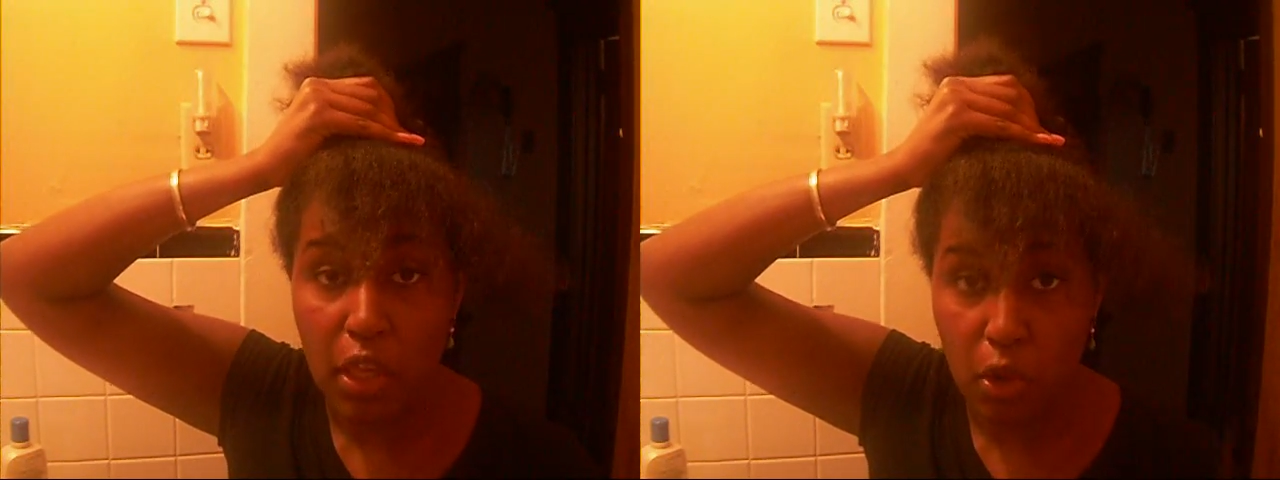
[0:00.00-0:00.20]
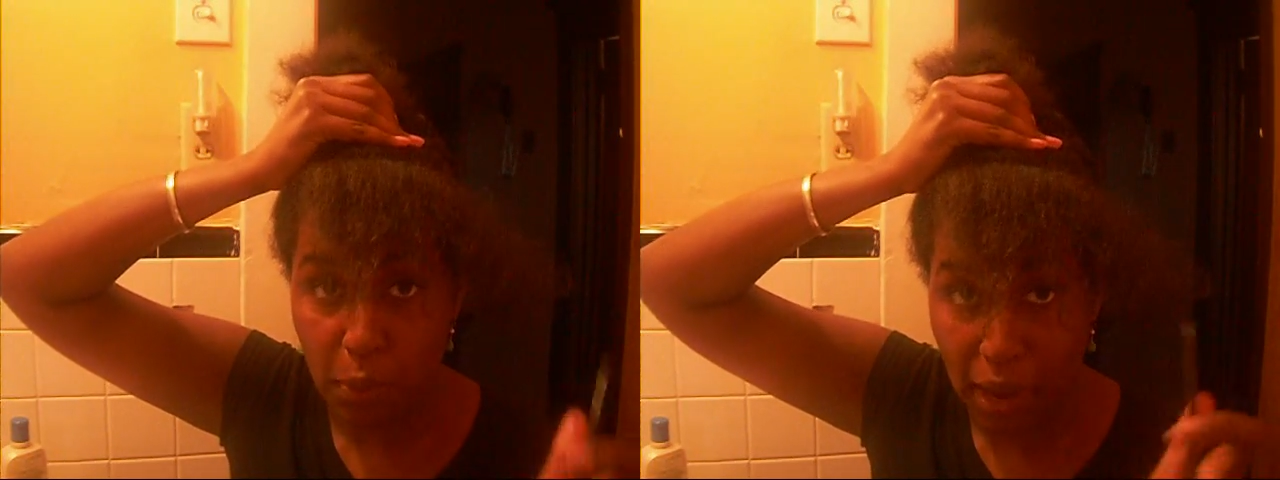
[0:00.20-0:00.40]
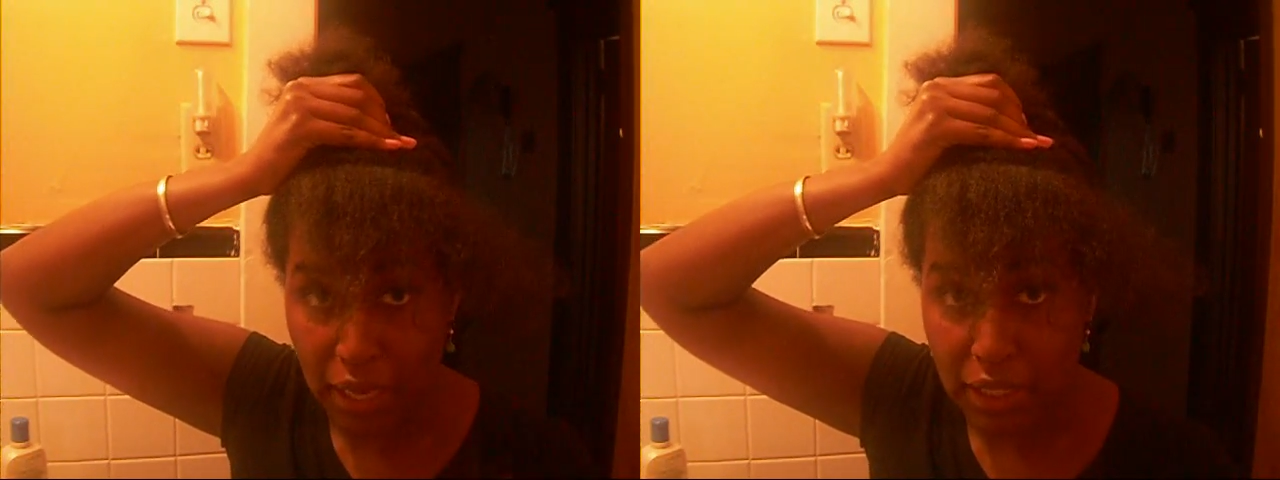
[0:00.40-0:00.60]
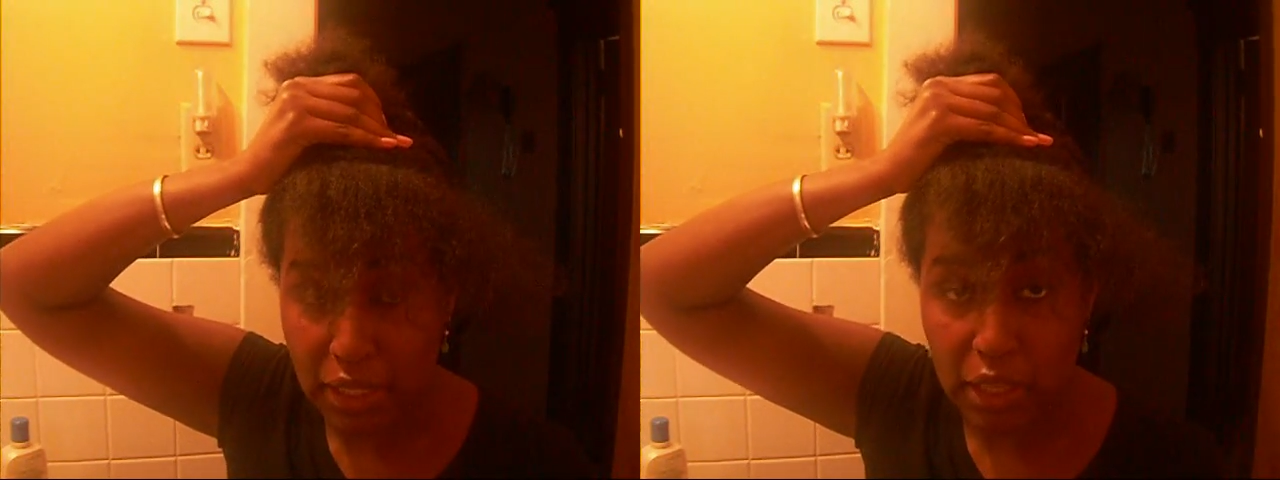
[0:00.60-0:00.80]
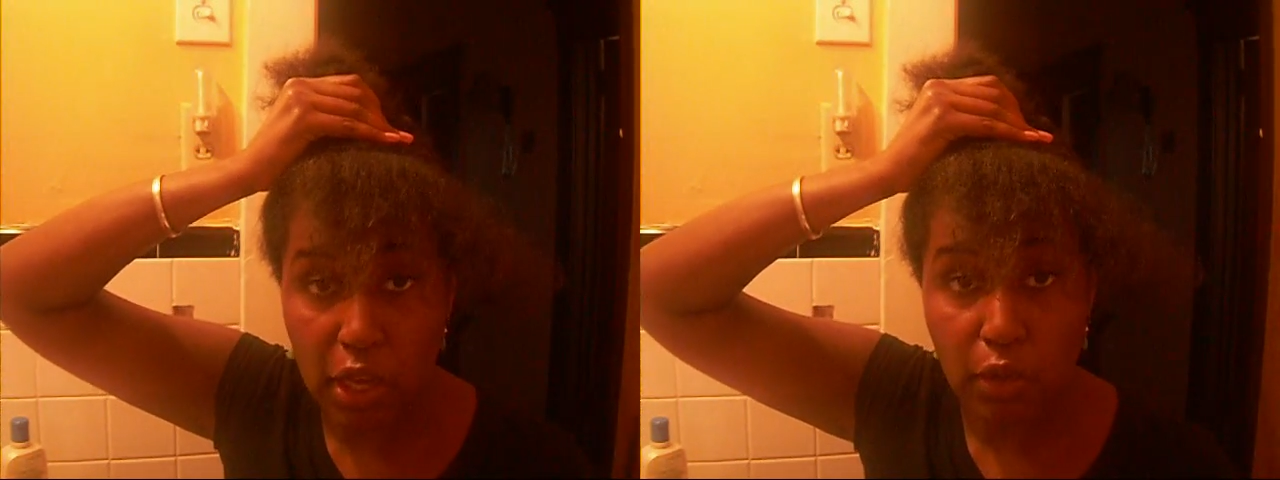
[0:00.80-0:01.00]
you probably
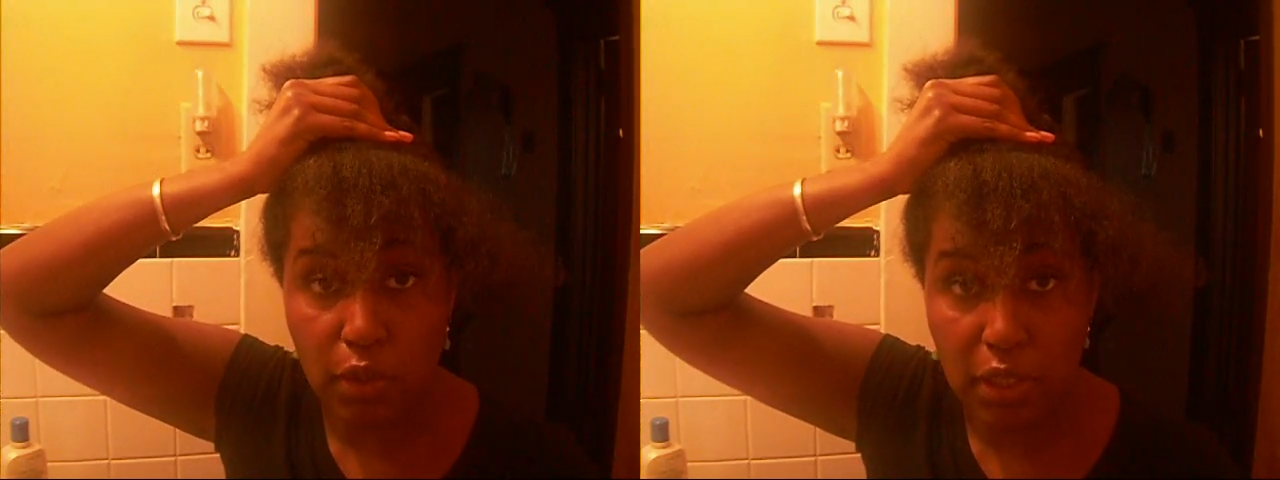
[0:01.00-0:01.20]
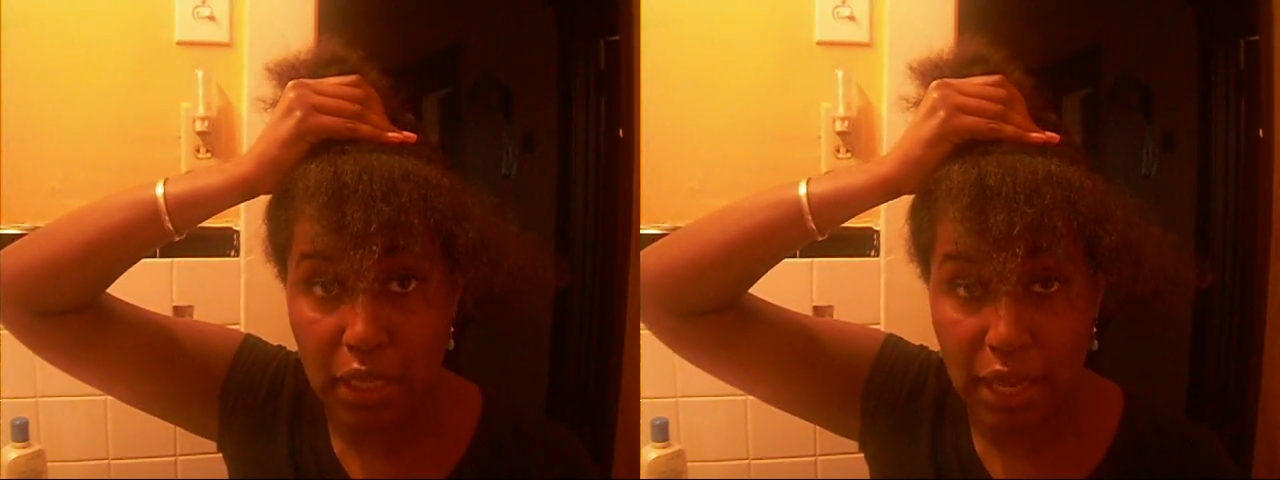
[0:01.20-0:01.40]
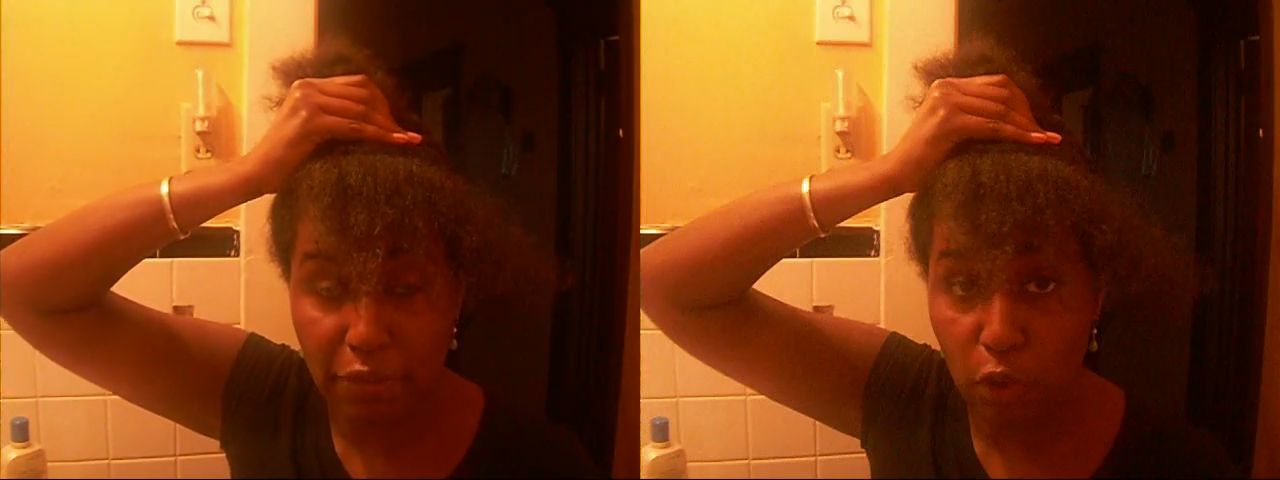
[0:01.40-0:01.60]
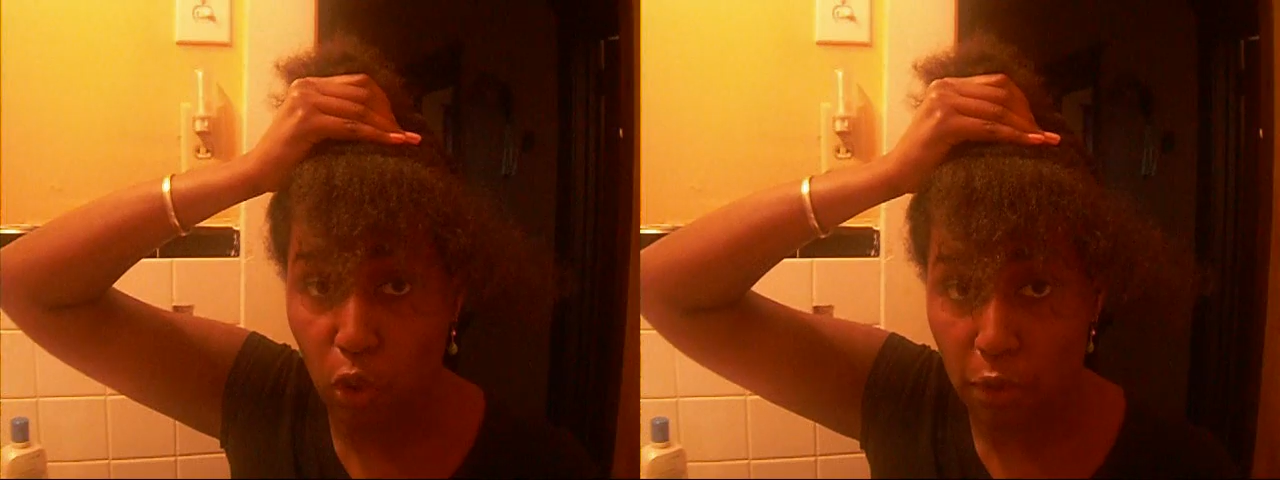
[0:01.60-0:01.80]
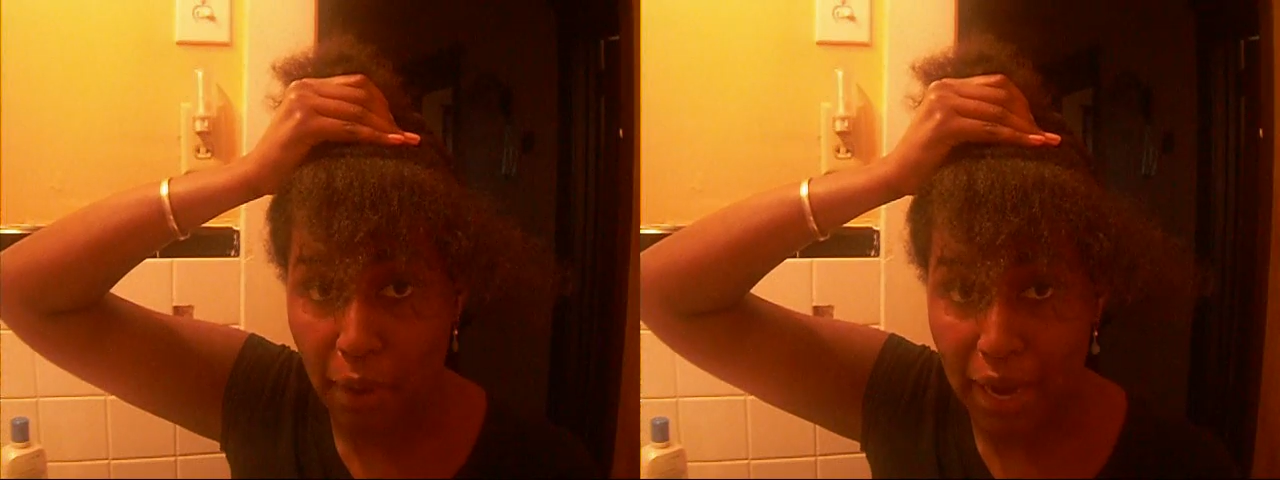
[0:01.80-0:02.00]
can go to the left
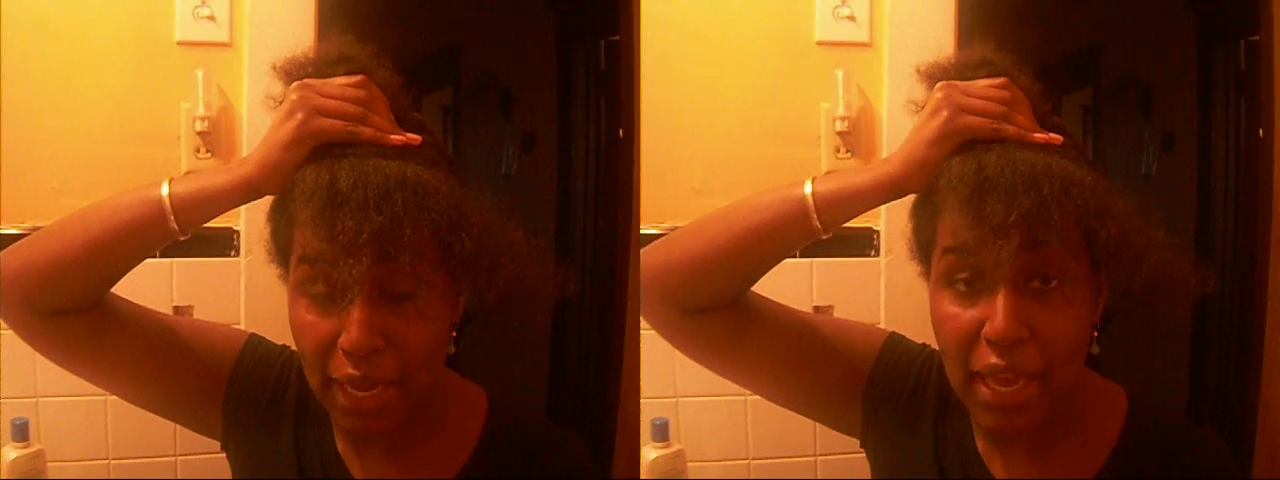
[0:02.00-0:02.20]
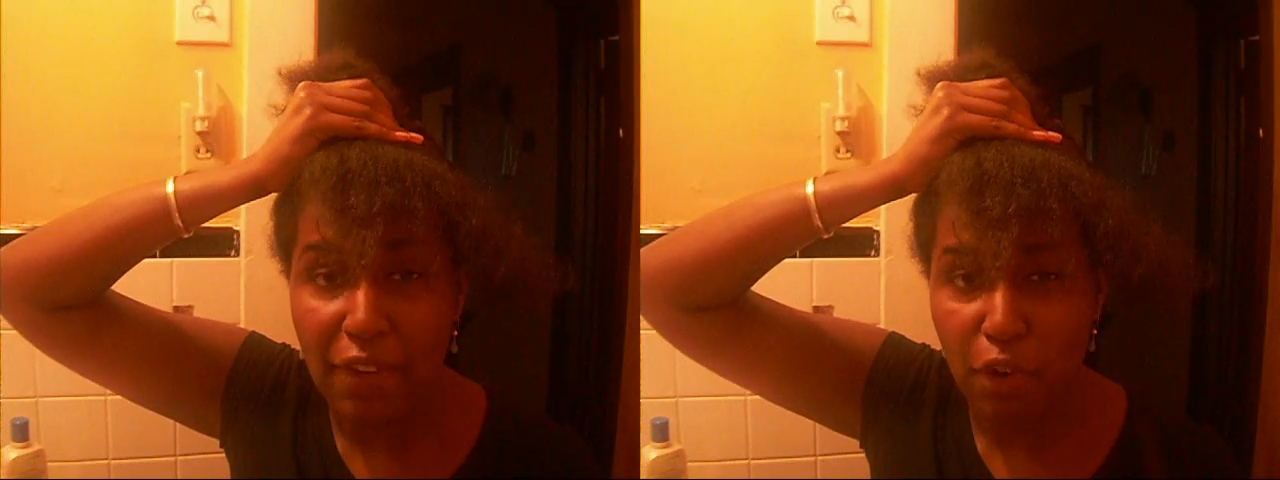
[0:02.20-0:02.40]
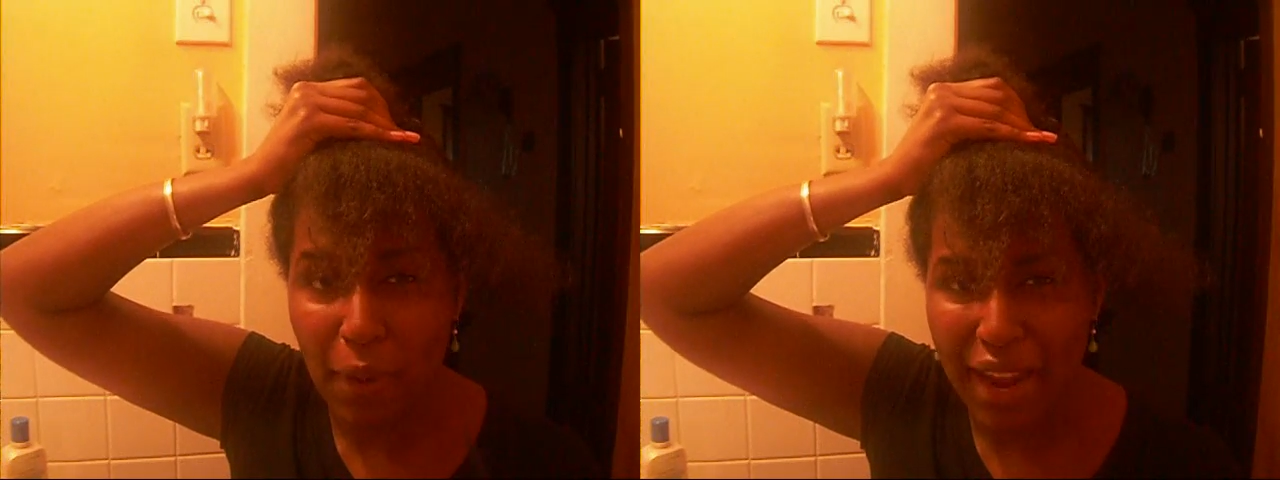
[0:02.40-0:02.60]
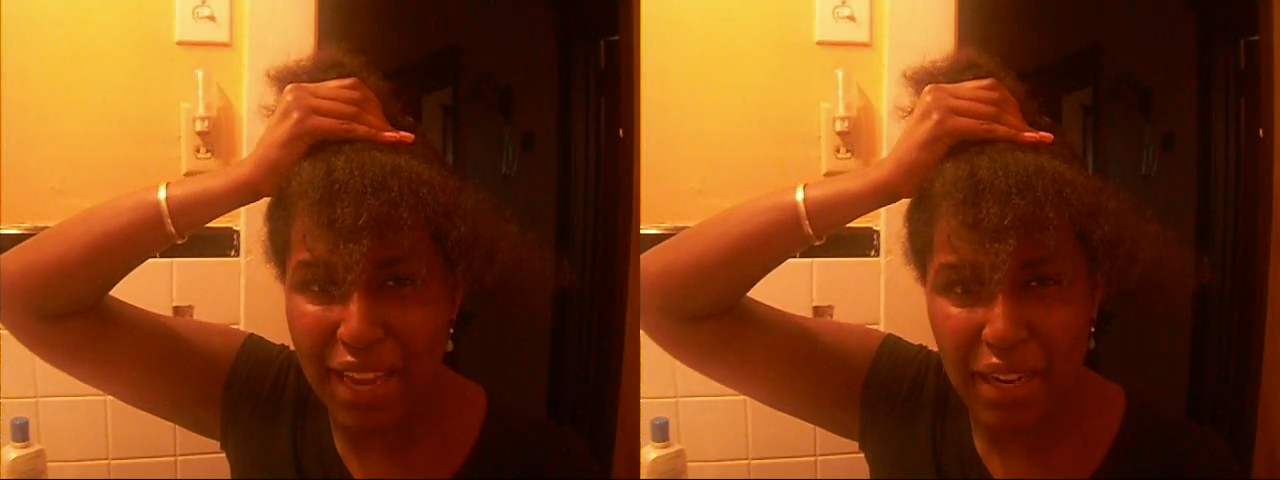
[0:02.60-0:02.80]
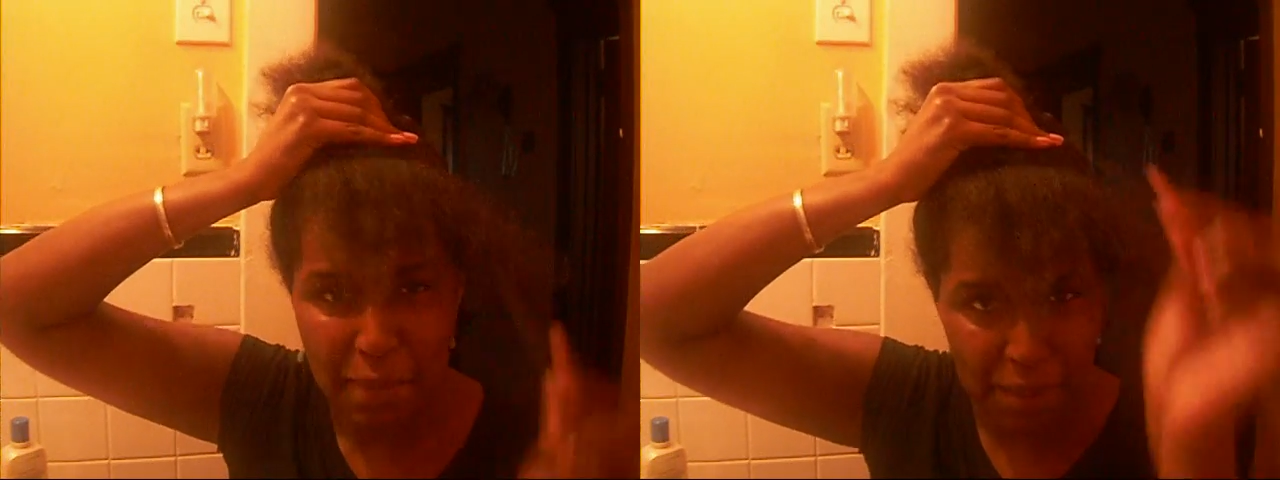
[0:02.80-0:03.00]
or right. If you're
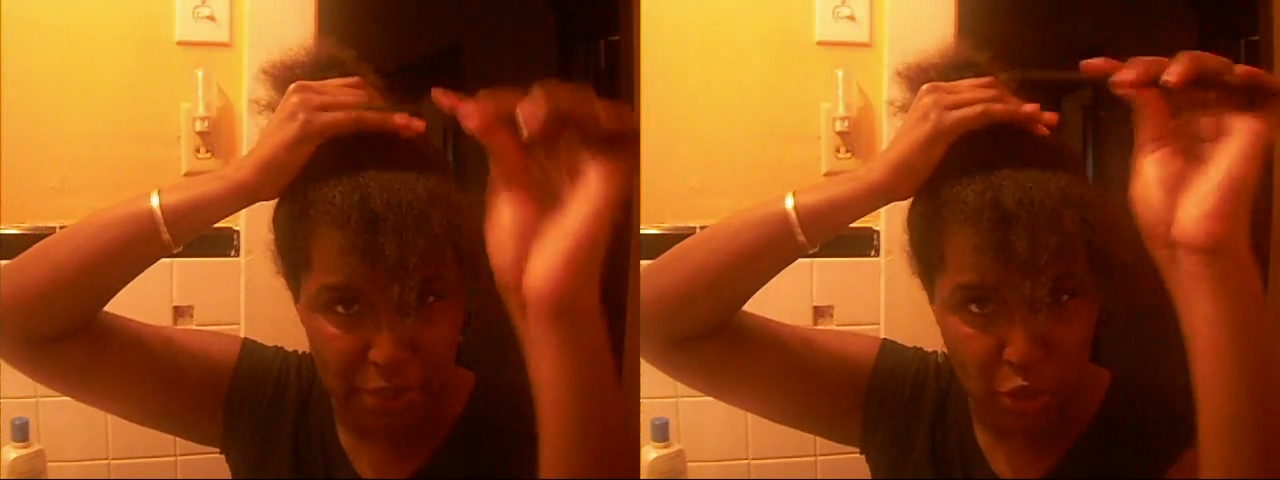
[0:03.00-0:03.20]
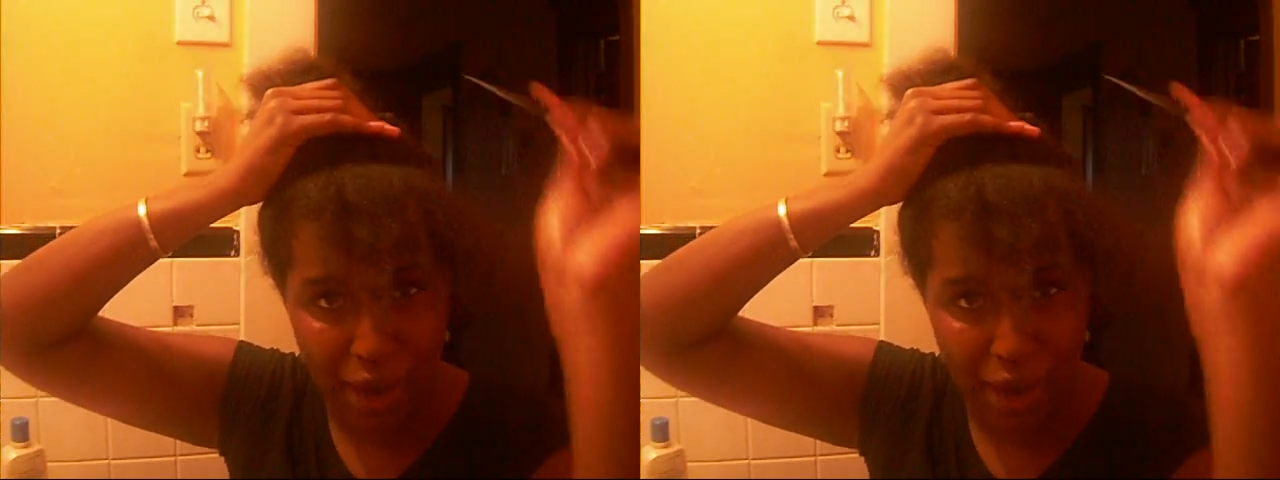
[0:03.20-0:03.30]
right-handed, maybe